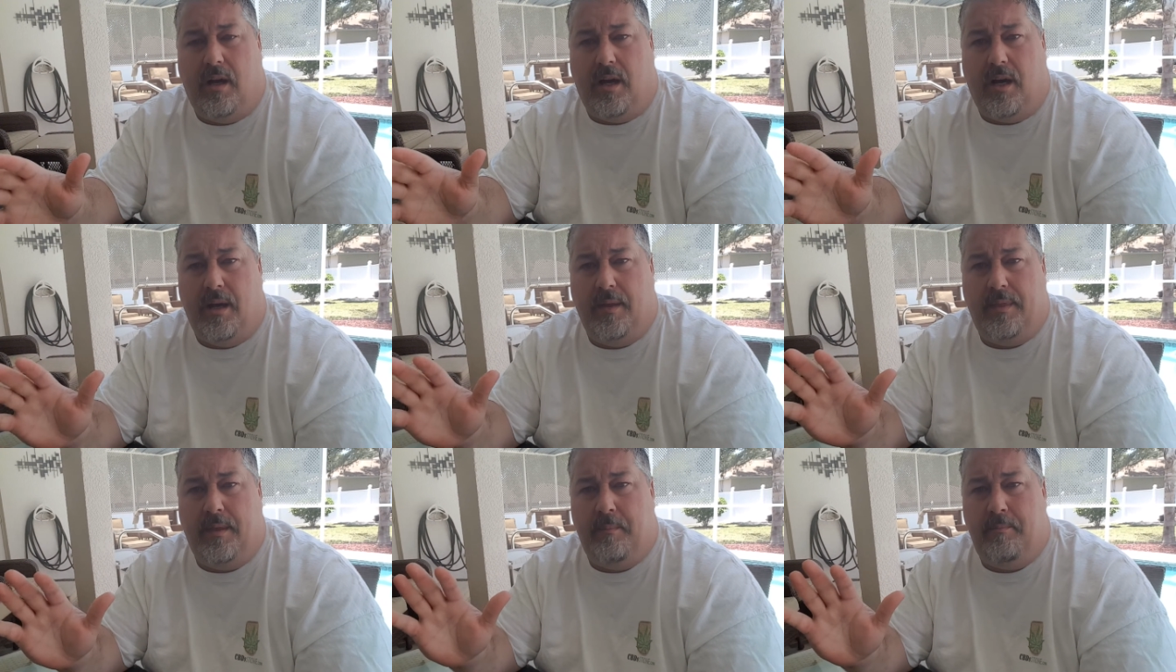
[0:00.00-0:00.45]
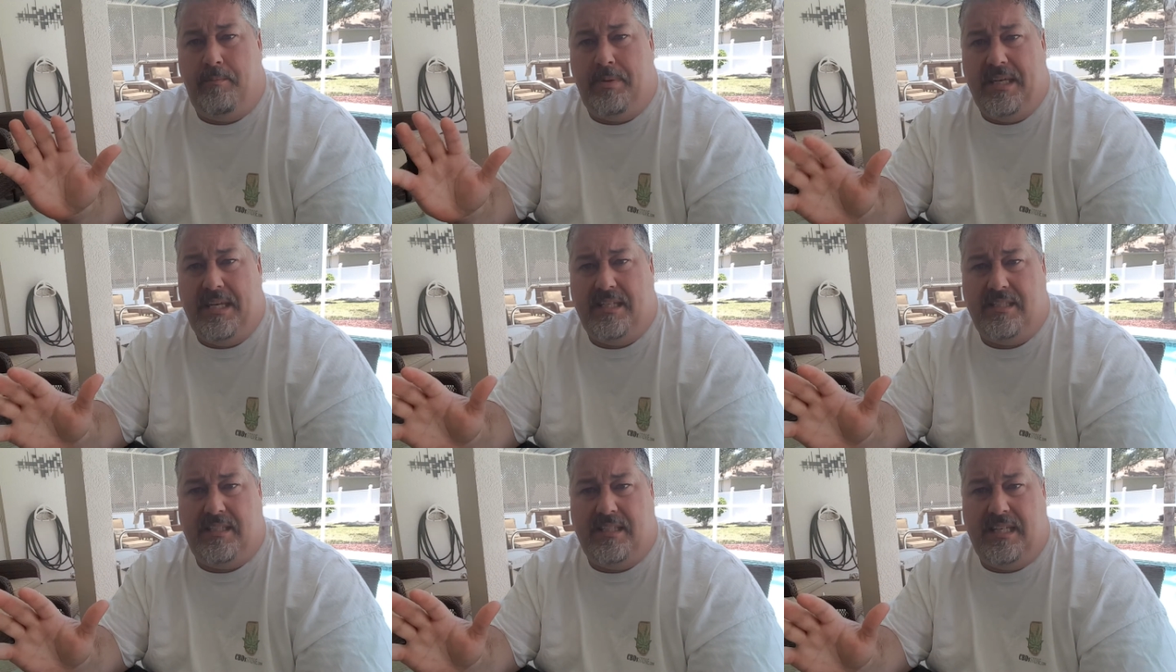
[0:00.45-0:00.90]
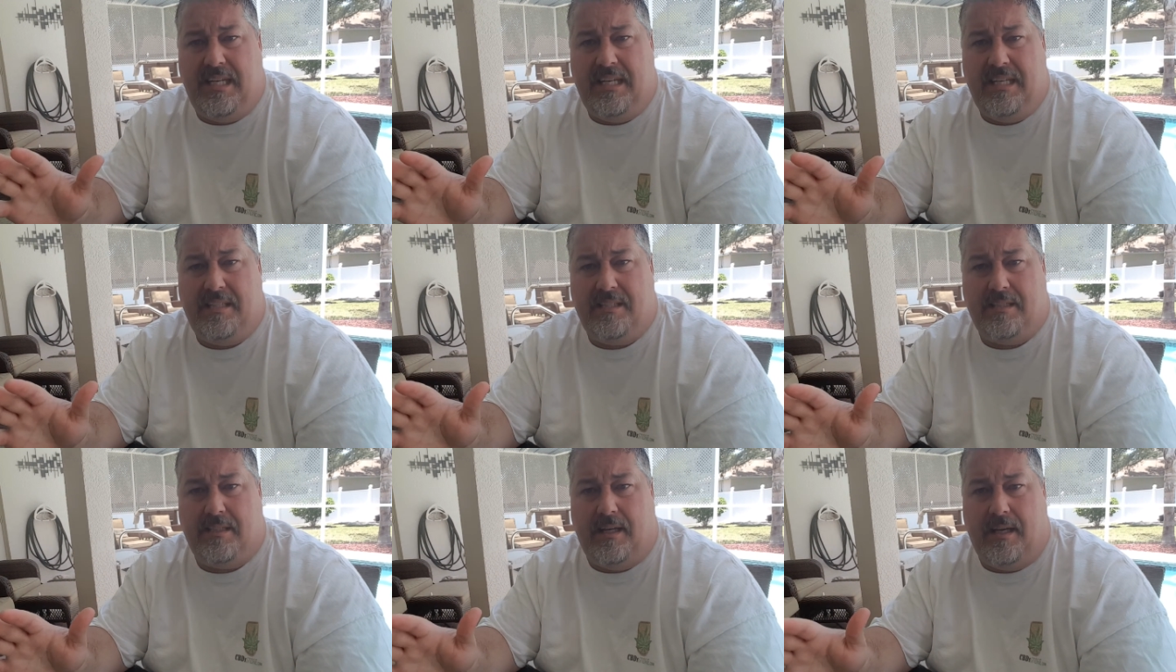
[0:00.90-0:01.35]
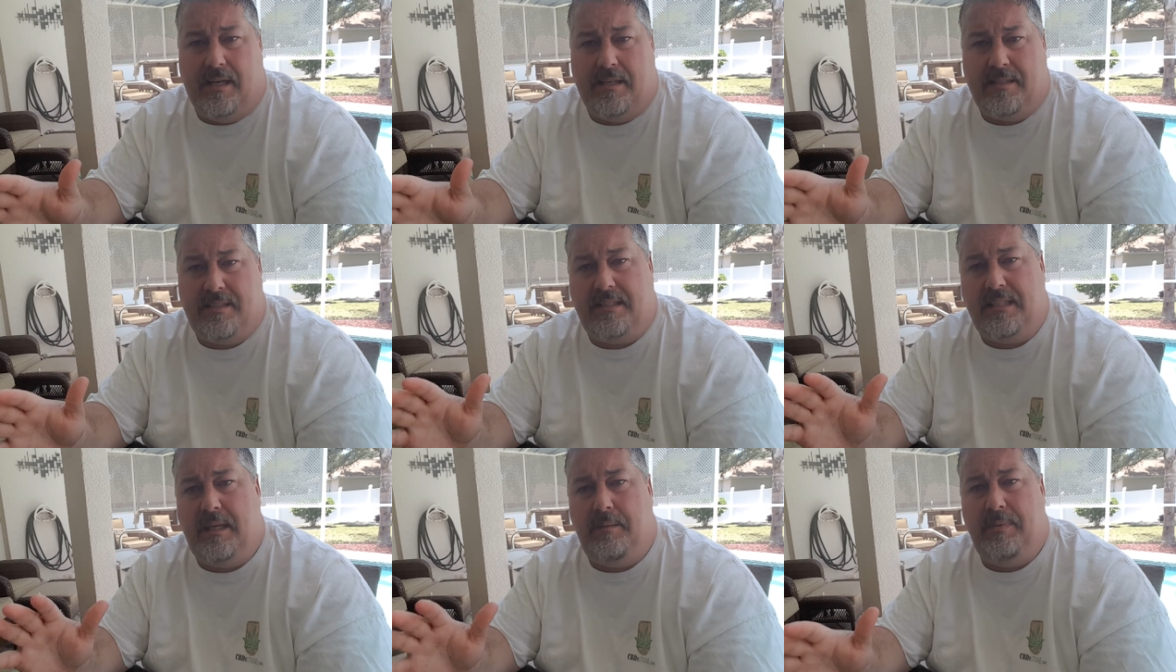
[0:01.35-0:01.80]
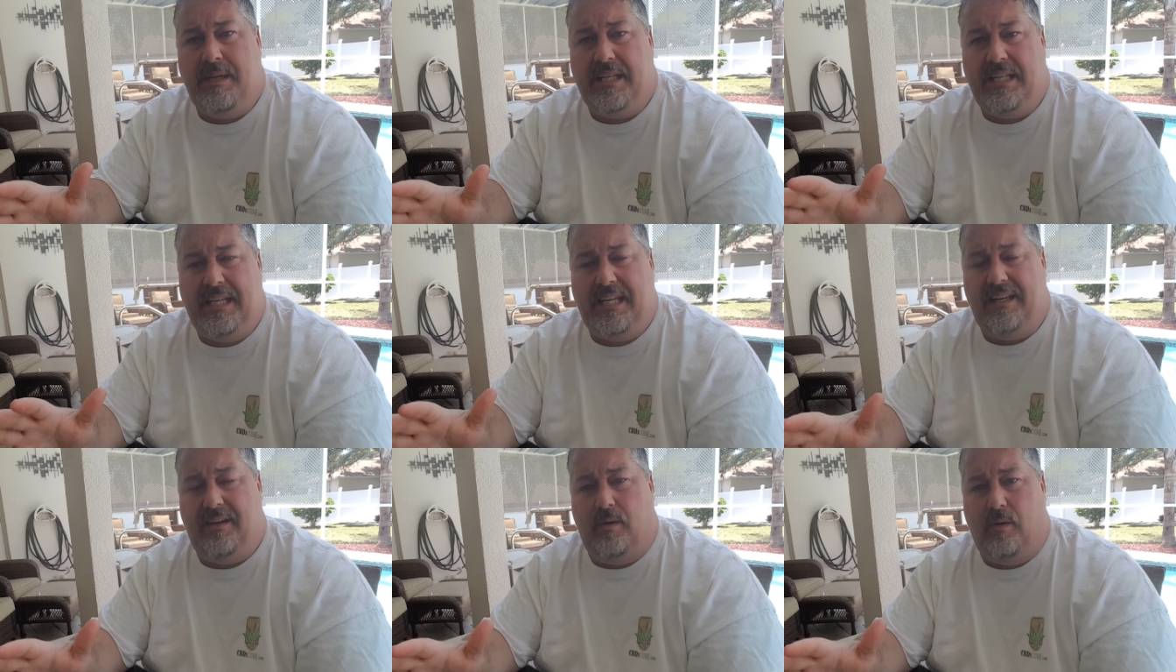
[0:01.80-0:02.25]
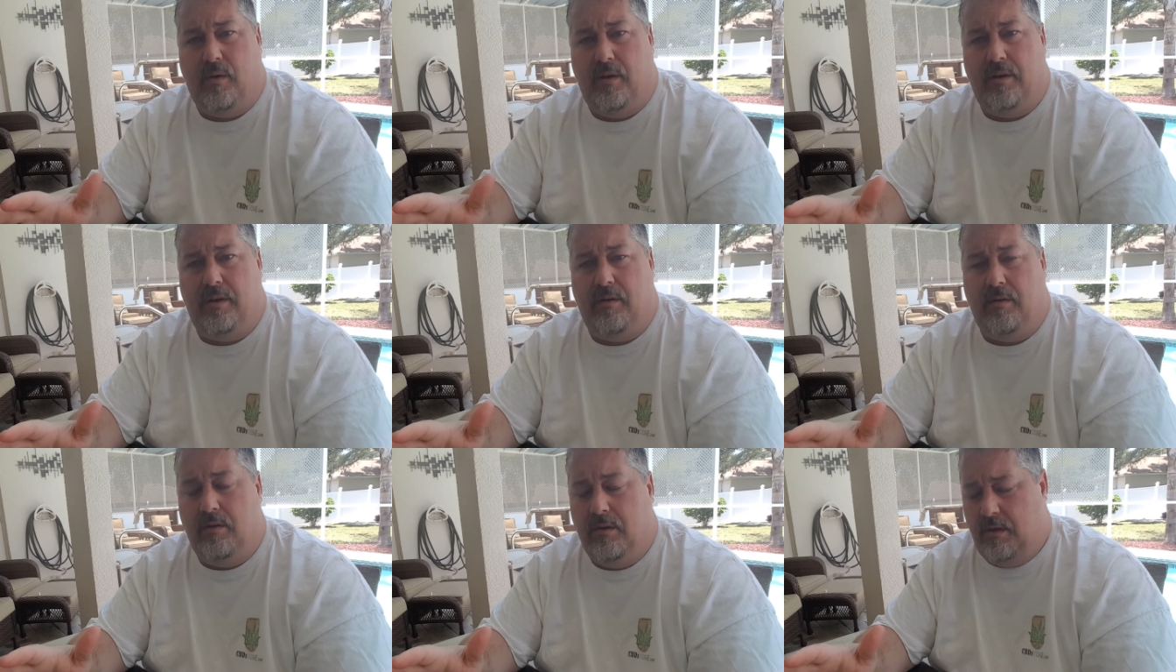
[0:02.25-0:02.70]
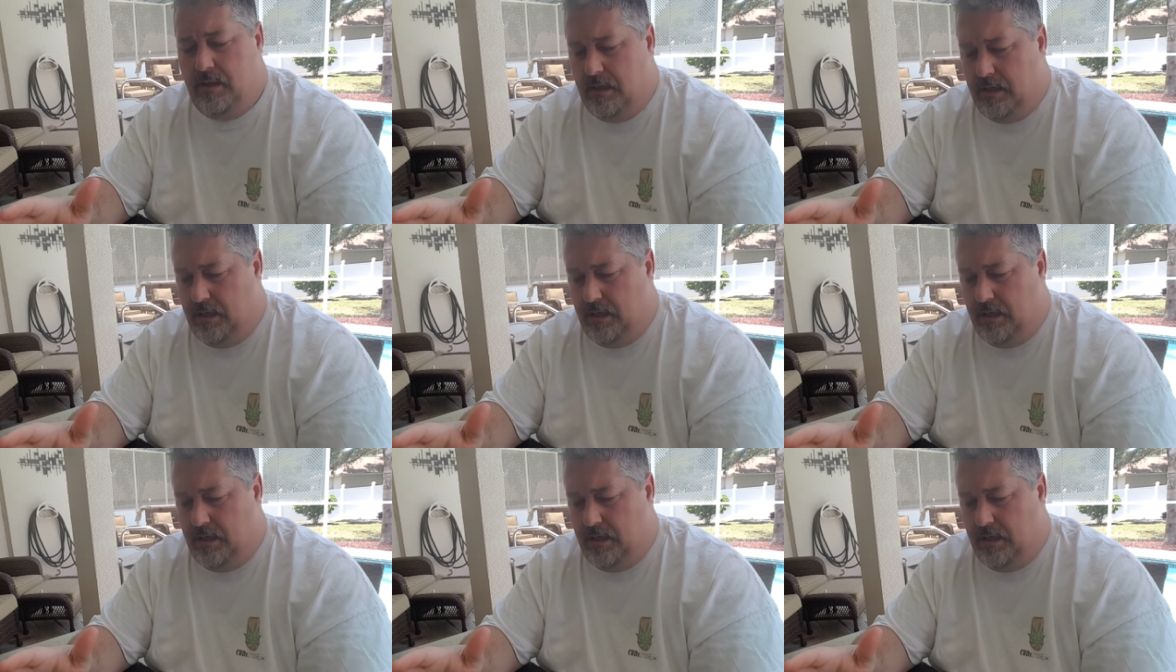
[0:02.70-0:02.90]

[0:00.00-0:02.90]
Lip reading: on the Bee's Knees CBD oil